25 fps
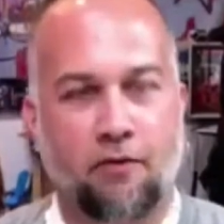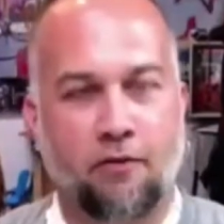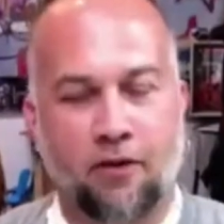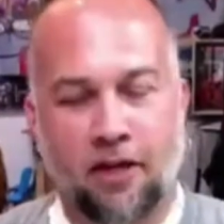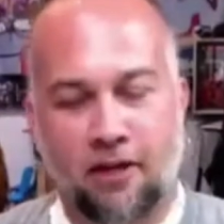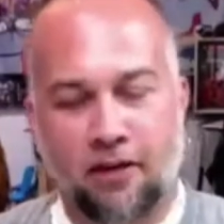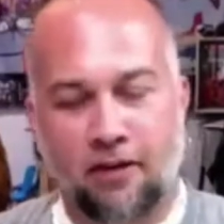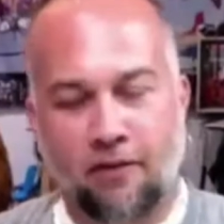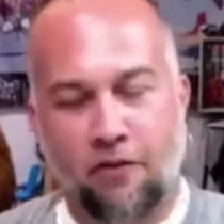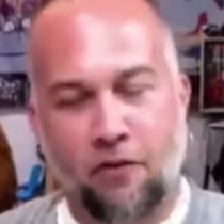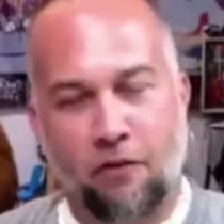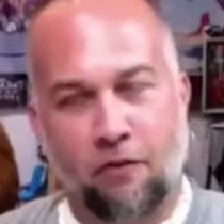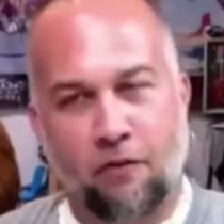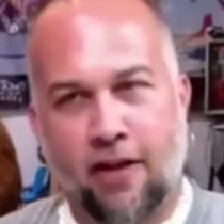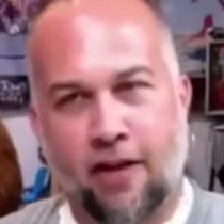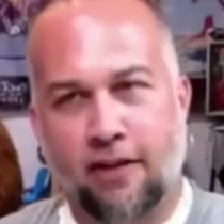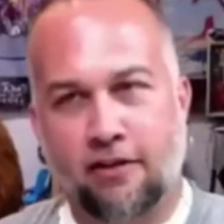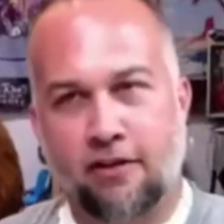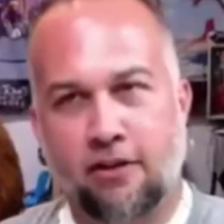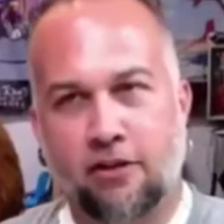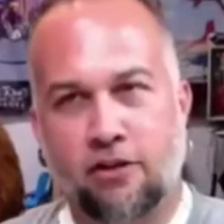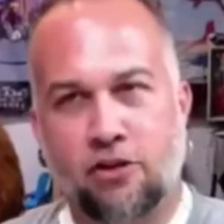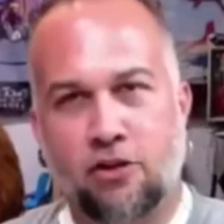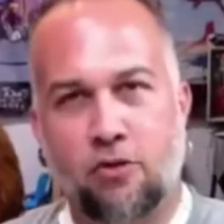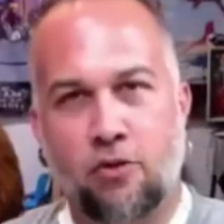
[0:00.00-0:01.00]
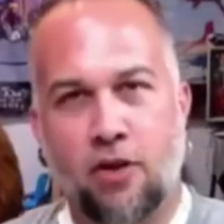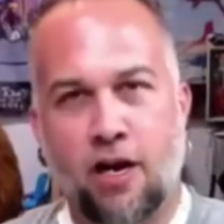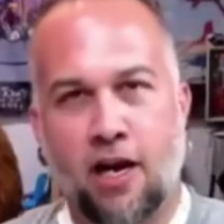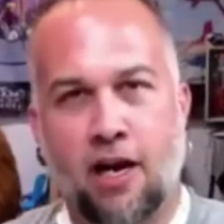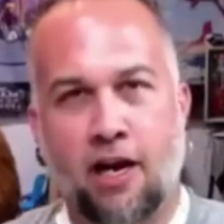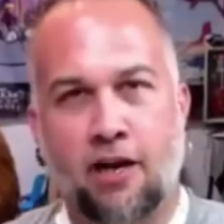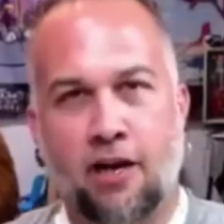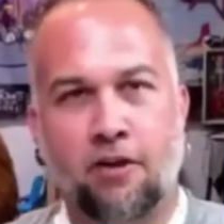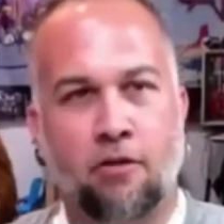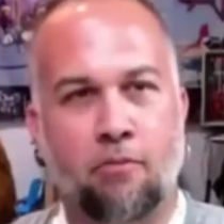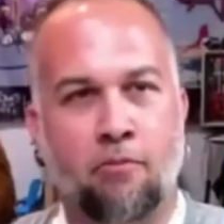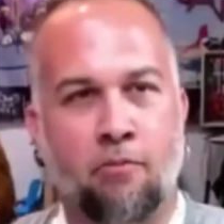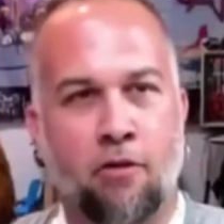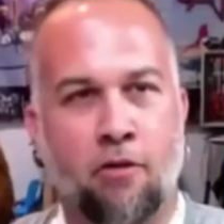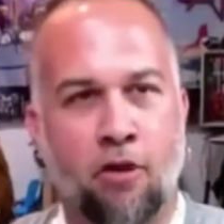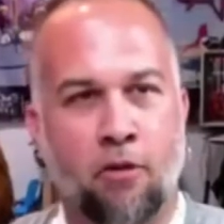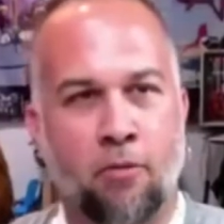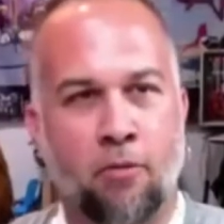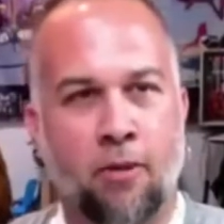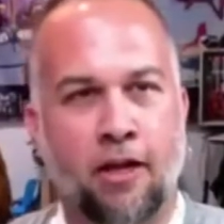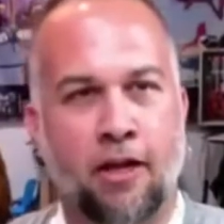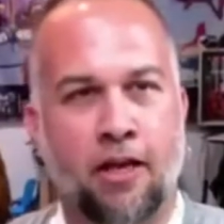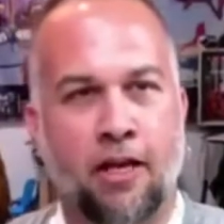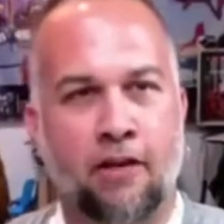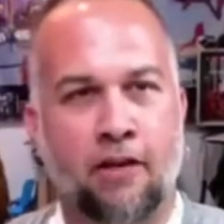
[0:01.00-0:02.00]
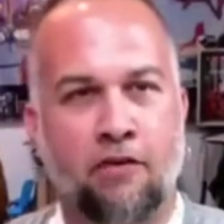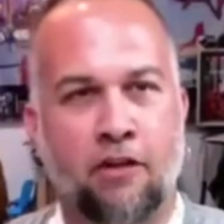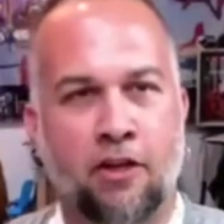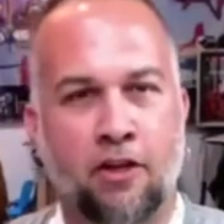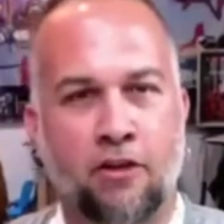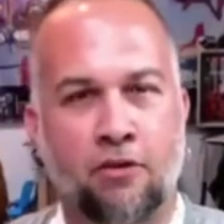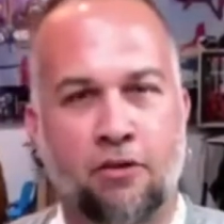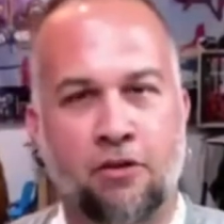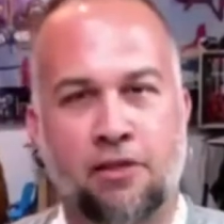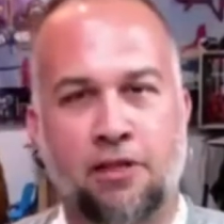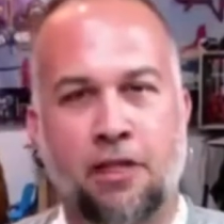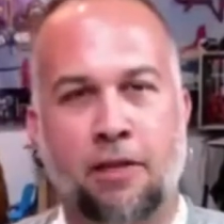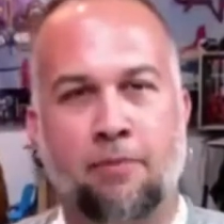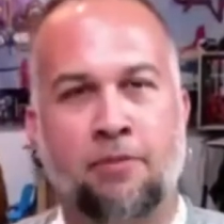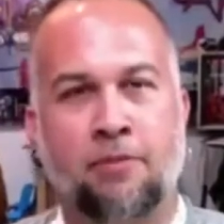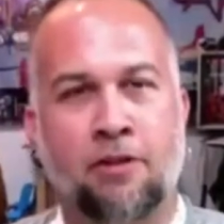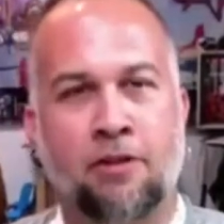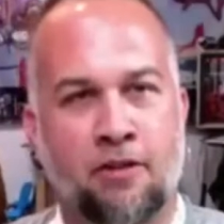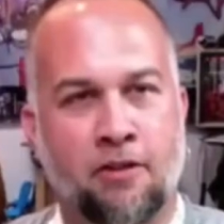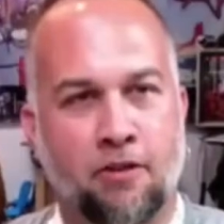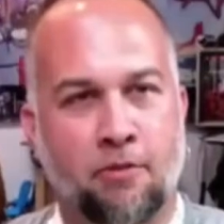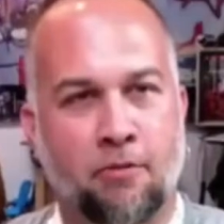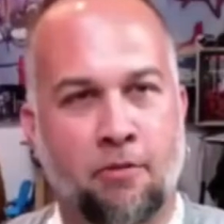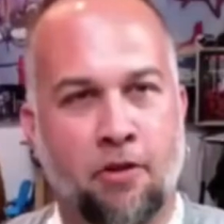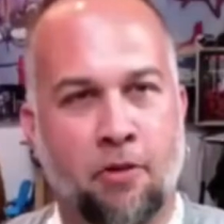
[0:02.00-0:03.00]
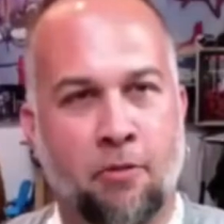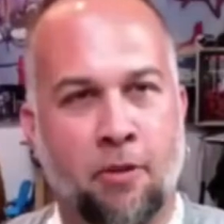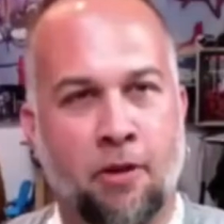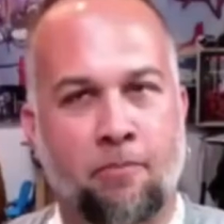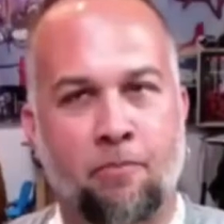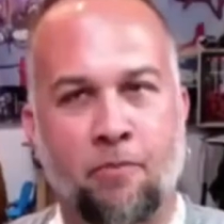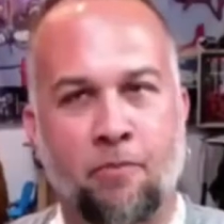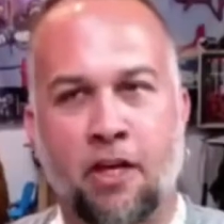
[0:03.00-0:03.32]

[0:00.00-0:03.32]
And I love the fact that you had your moment and then you stepped into the moment